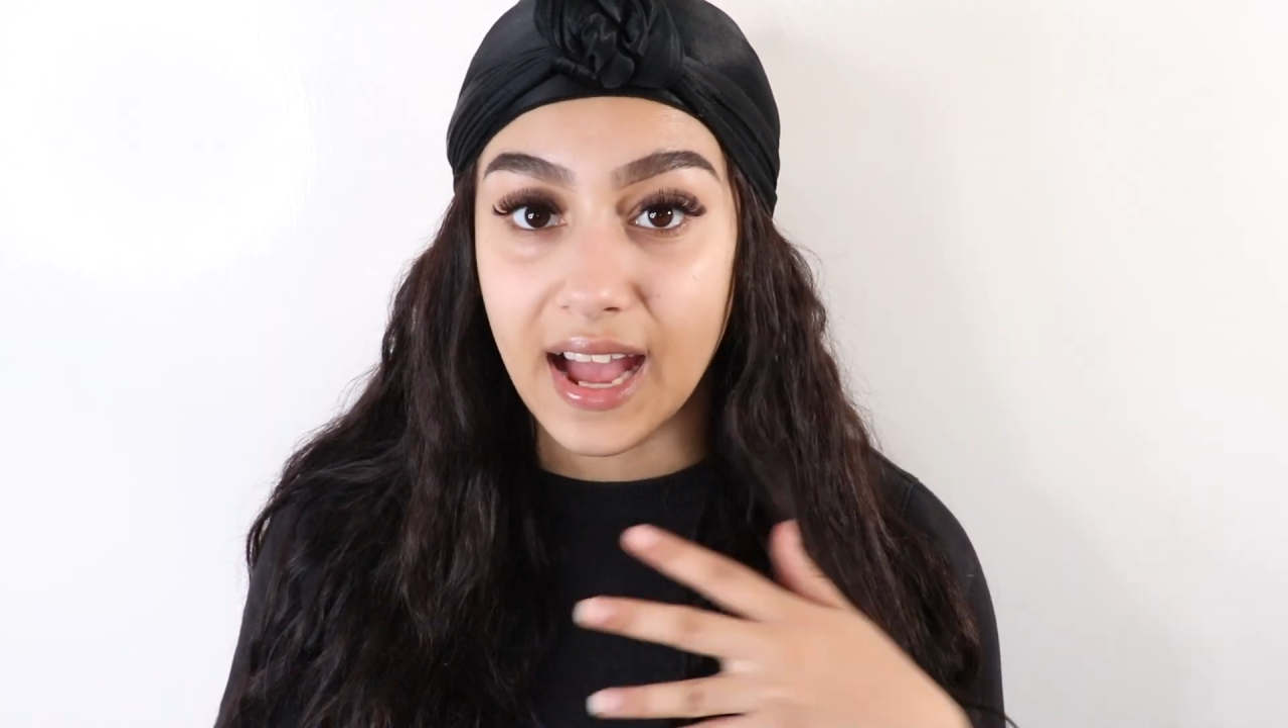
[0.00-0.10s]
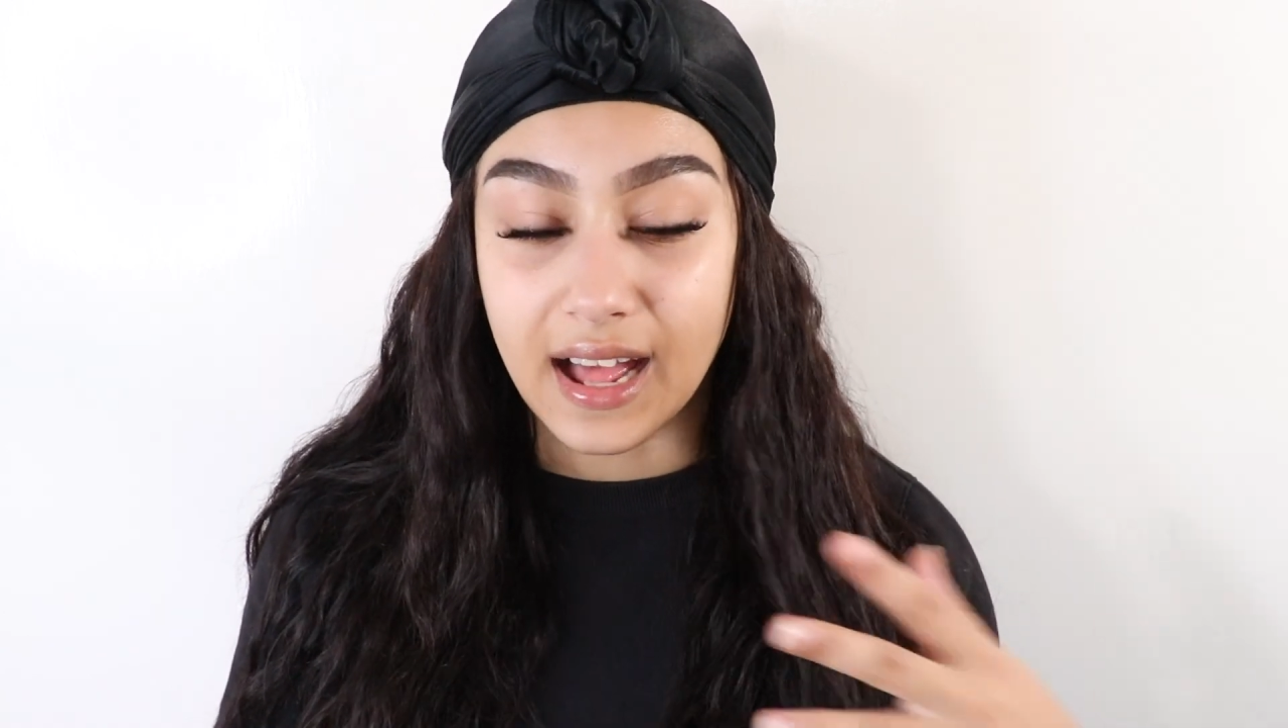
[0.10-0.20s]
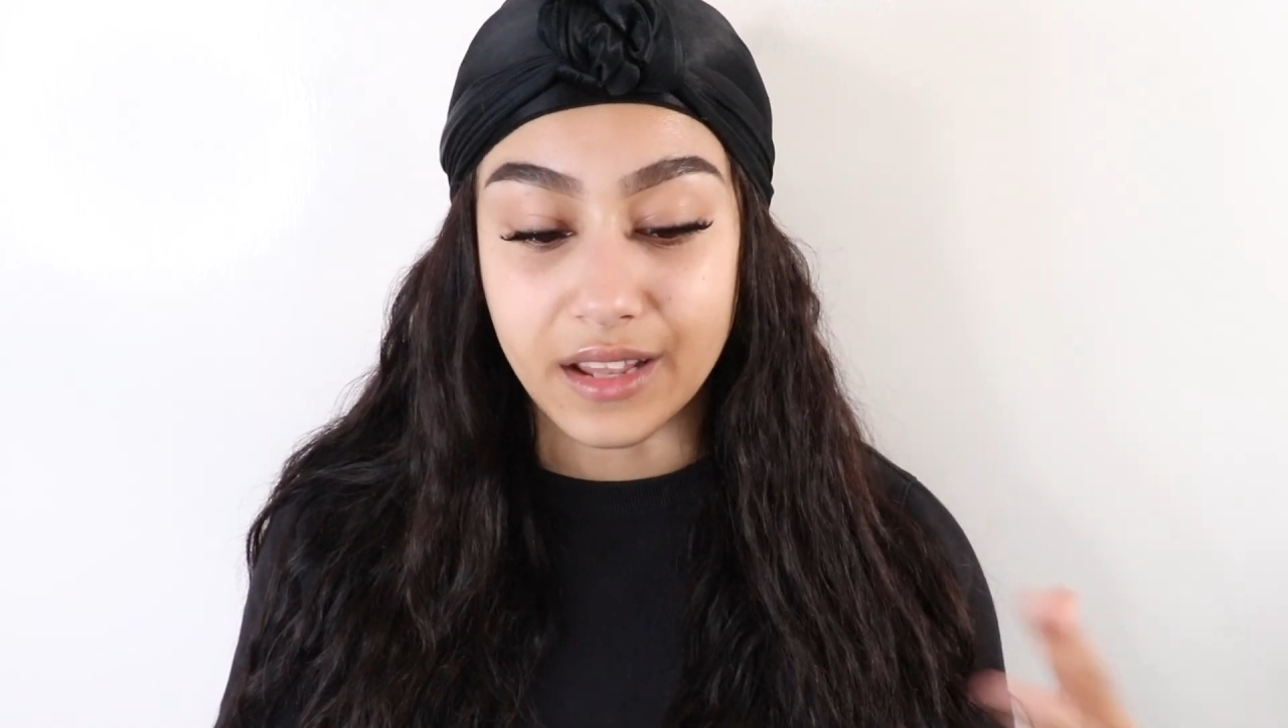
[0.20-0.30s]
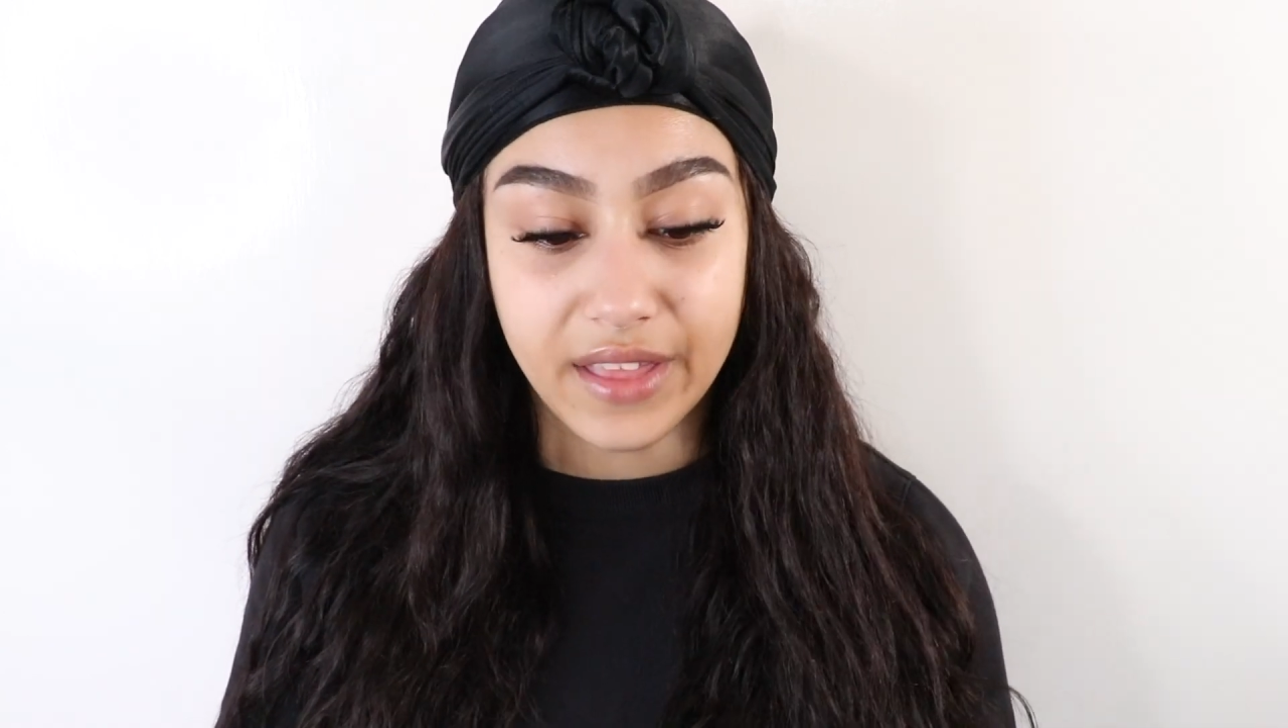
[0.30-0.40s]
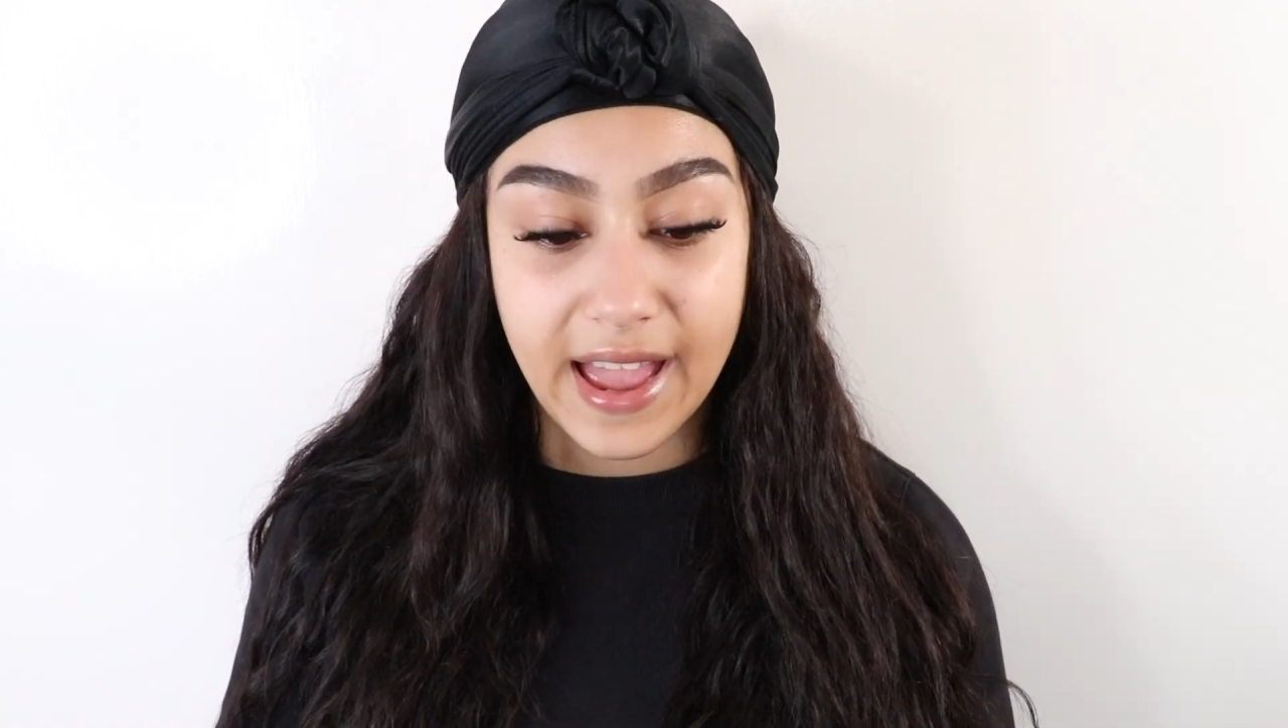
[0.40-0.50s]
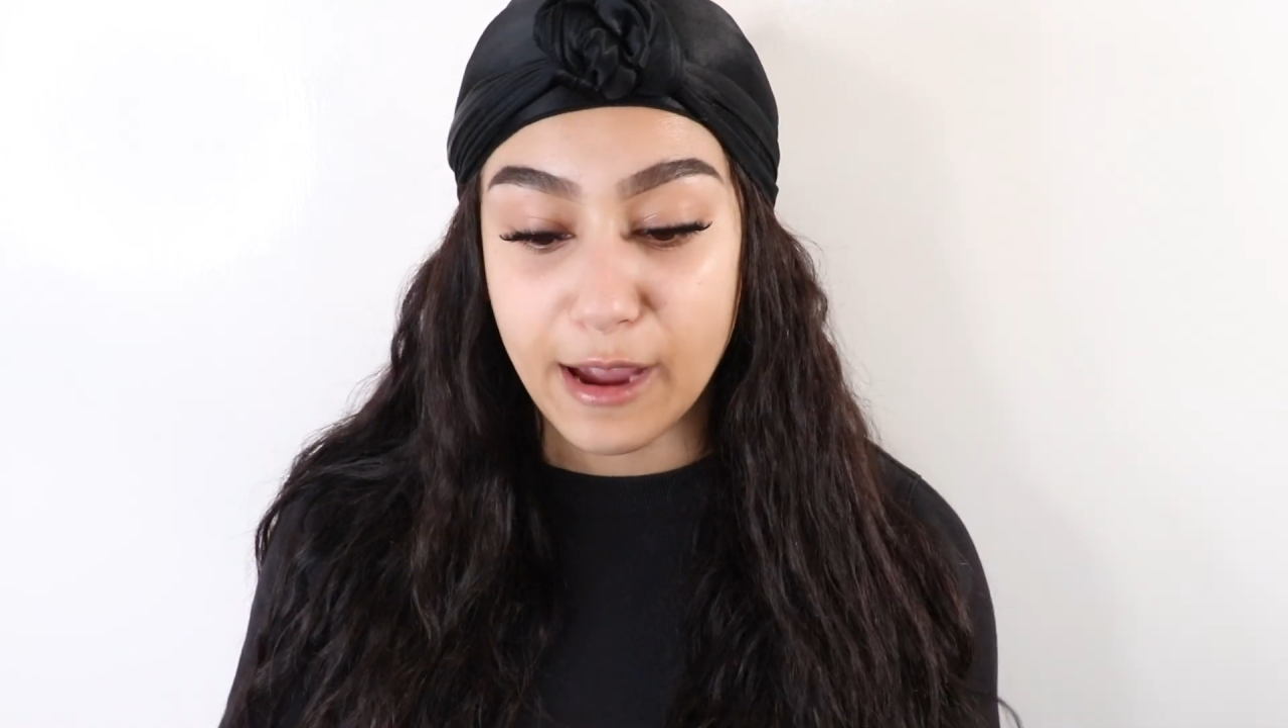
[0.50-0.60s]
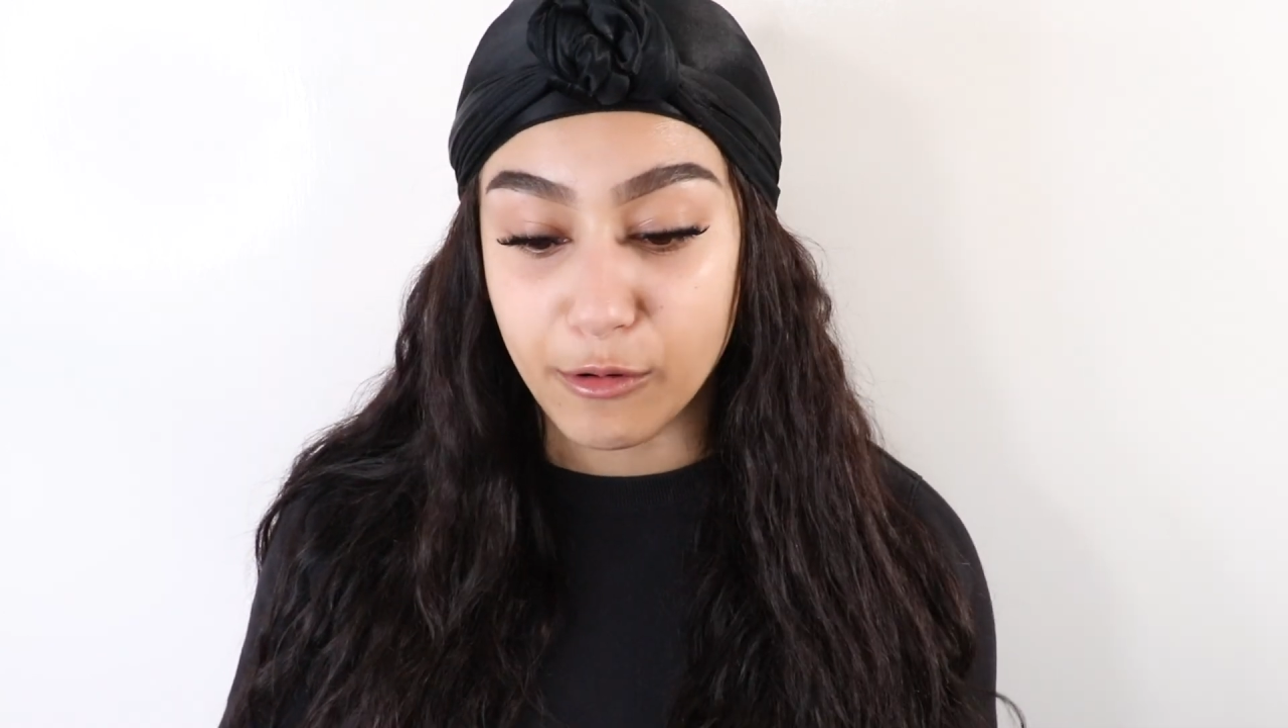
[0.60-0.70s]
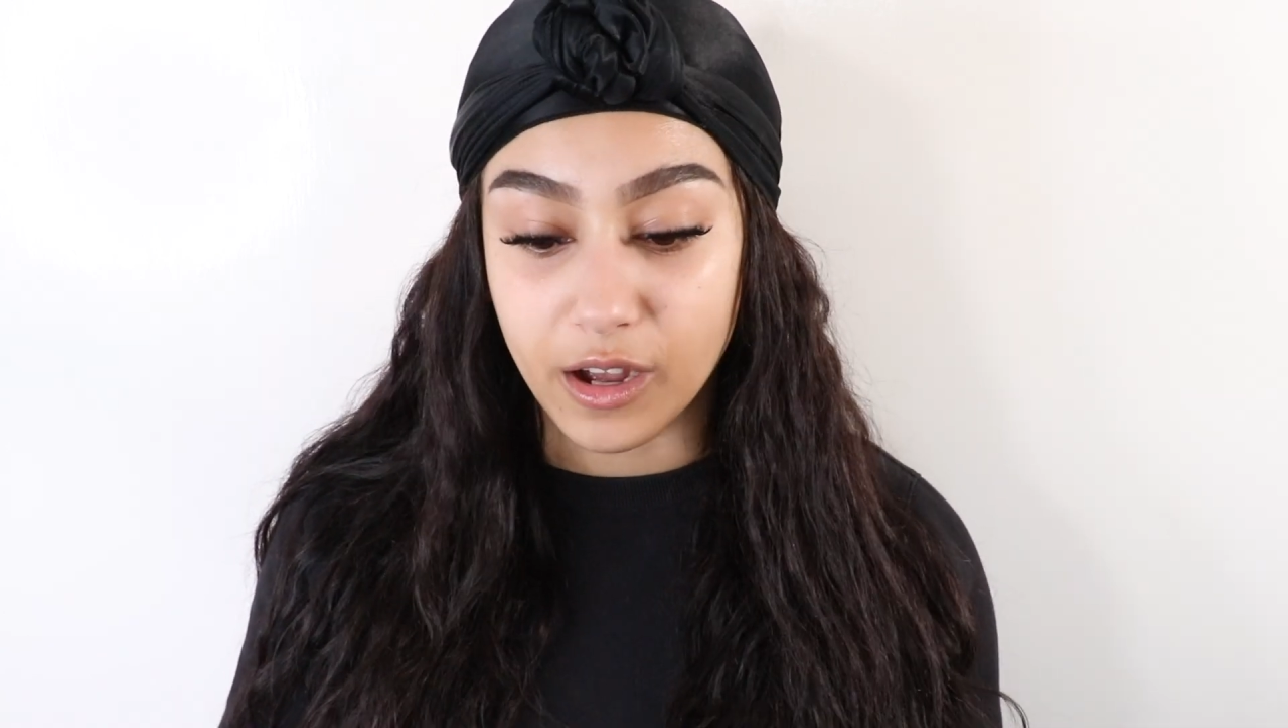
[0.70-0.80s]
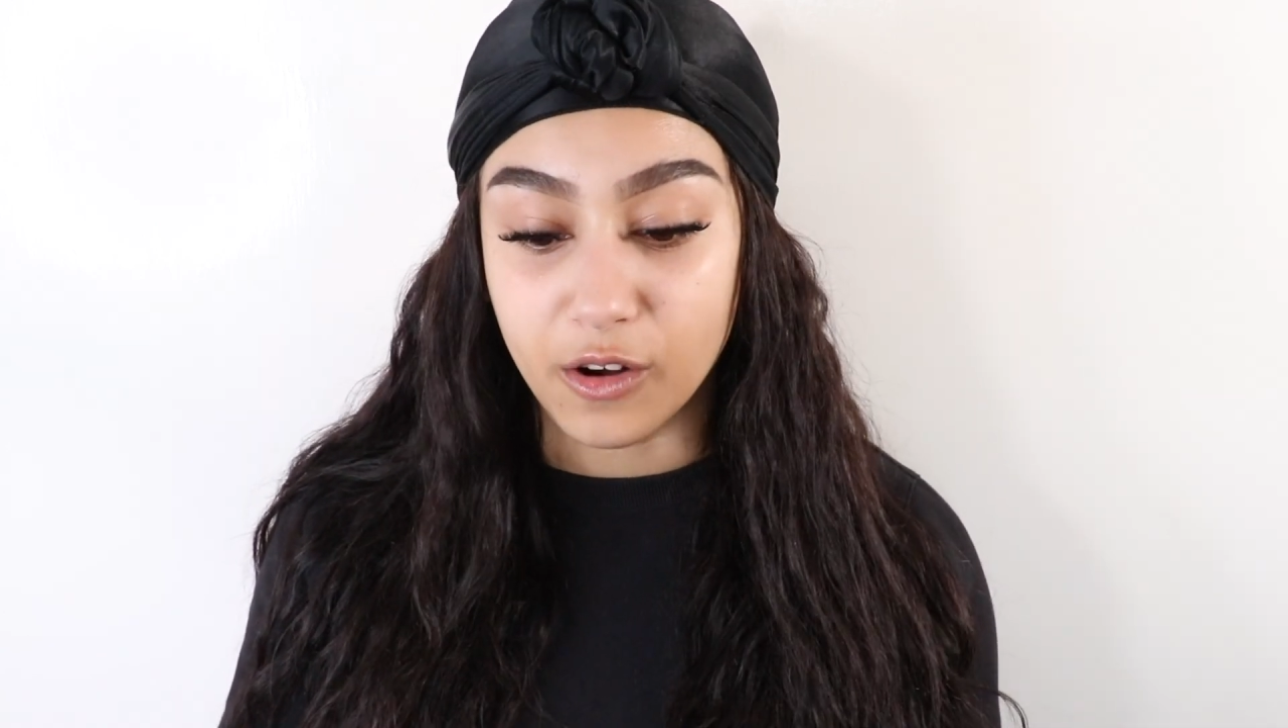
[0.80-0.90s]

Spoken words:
and the area